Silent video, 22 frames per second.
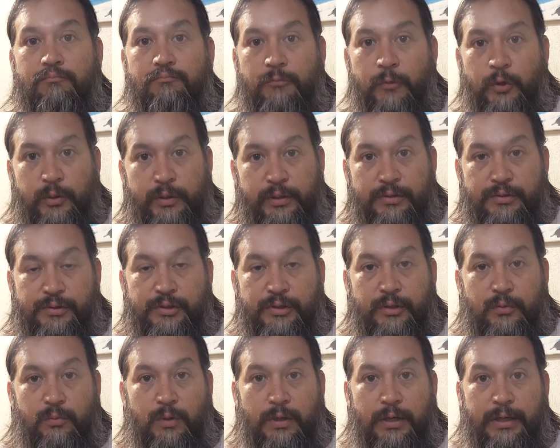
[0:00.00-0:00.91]
You can
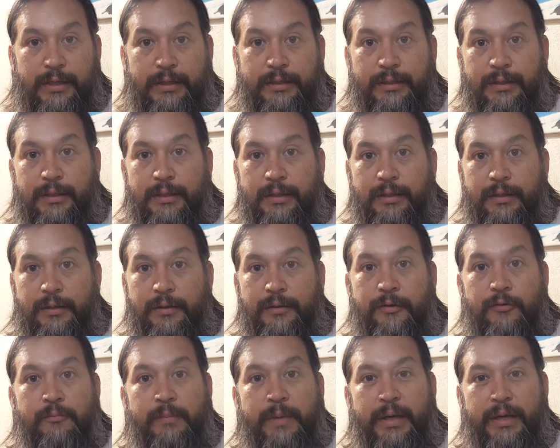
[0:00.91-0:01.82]
see why
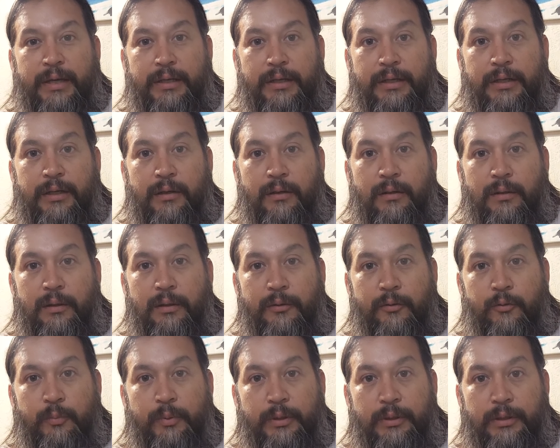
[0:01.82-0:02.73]
you may need a
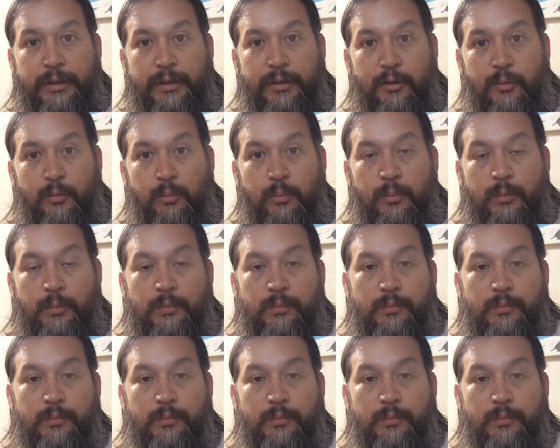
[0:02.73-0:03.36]
little bit of help